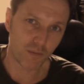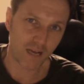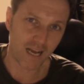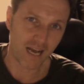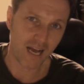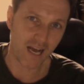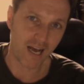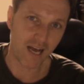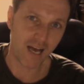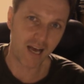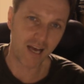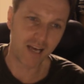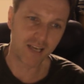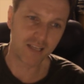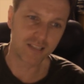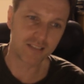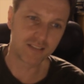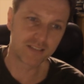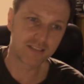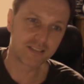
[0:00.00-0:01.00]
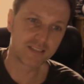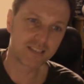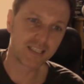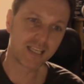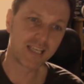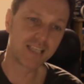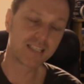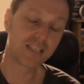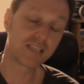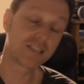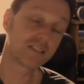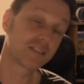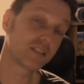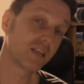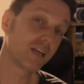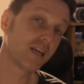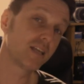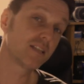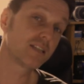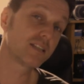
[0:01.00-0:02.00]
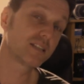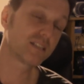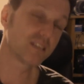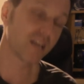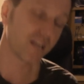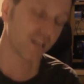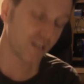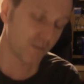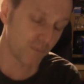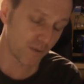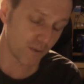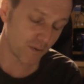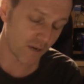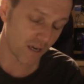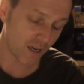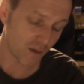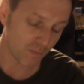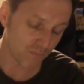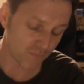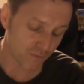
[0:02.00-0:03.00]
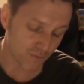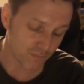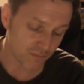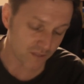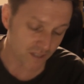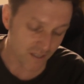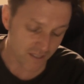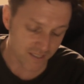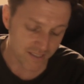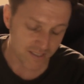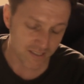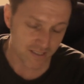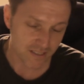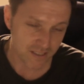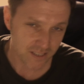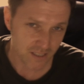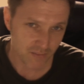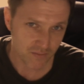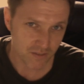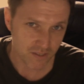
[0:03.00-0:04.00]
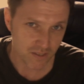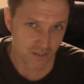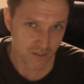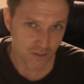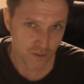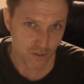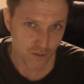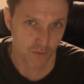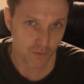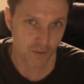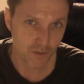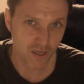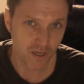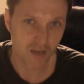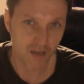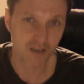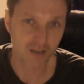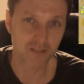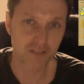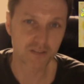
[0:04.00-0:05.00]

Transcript: and it is their debut album from 1972, Cant